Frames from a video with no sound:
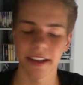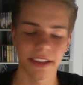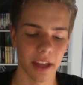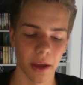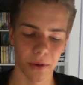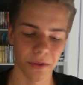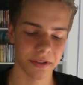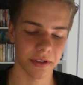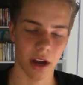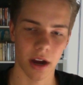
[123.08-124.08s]

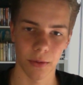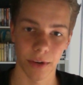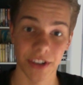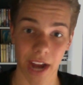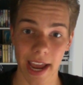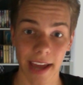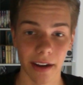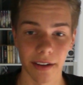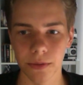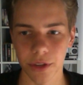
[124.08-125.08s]
stills, which I
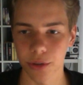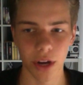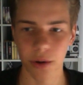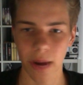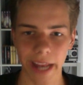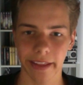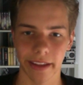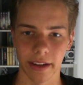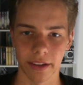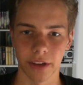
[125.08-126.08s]
hadn't, you don't know
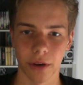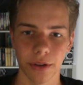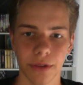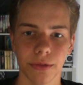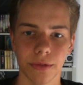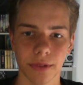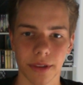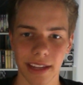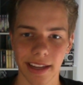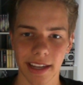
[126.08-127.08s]
anything. So you
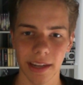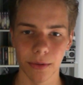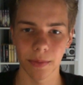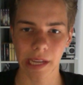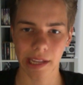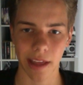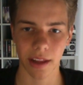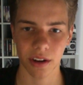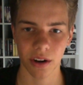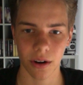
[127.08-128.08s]
think he would be in
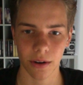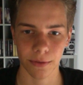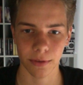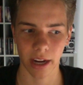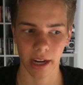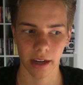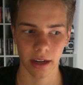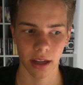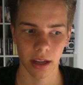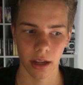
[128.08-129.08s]
that car for
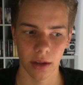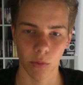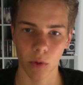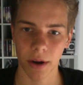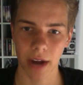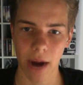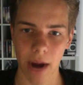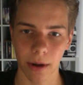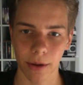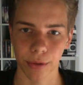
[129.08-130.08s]
like 1
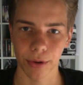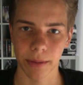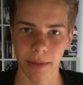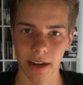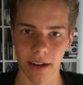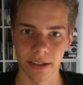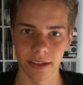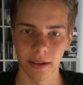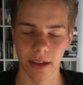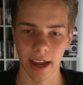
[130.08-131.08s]
hour, 30
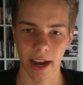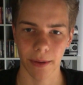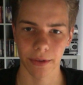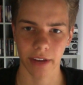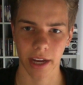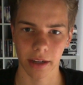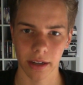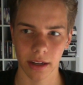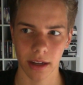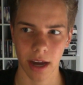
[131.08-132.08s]
minutes. And I was like,
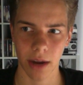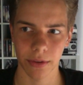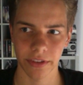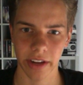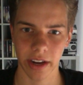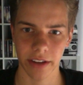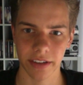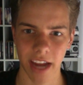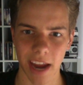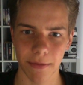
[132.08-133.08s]
how is he gonna
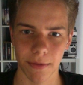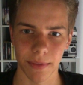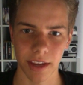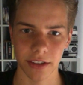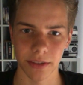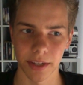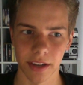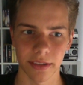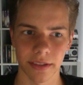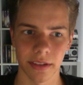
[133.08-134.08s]
escape from this?
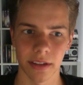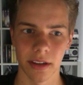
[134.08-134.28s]
Because